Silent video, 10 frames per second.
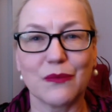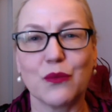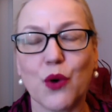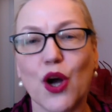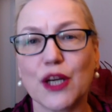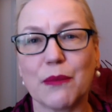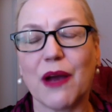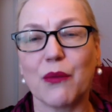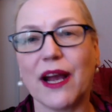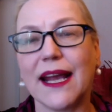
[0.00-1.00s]
worked my
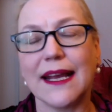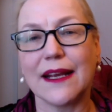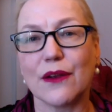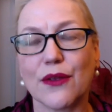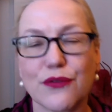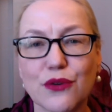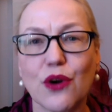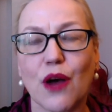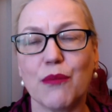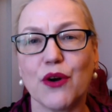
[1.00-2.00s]
way through
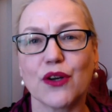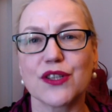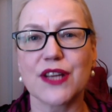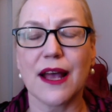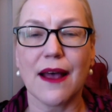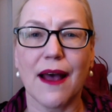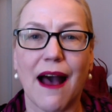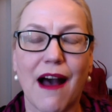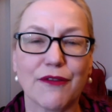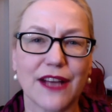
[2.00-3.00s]
her books
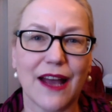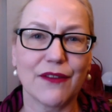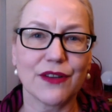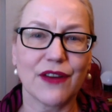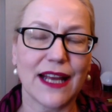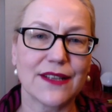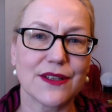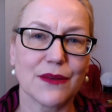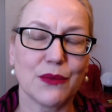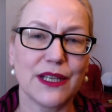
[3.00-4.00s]
after having read
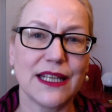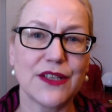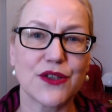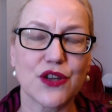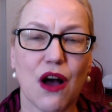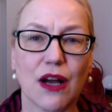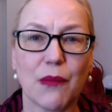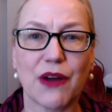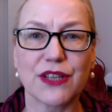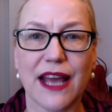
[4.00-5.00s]
We Need to Talk
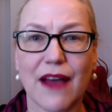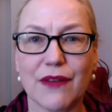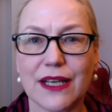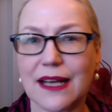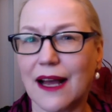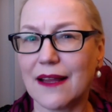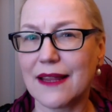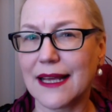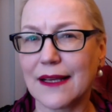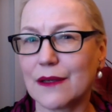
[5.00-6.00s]
About Kevin, I
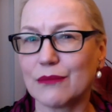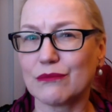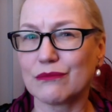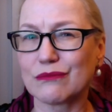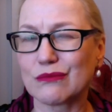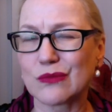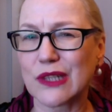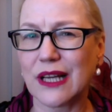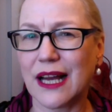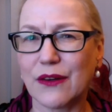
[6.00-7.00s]
think,
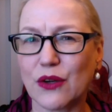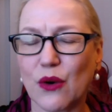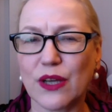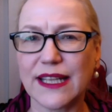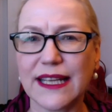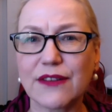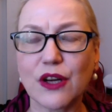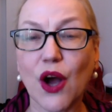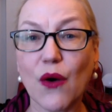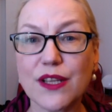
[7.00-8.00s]
I don't know, a year
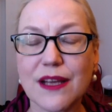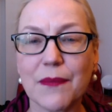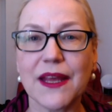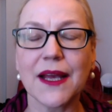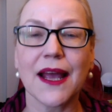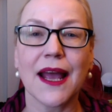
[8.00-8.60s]
ago or something,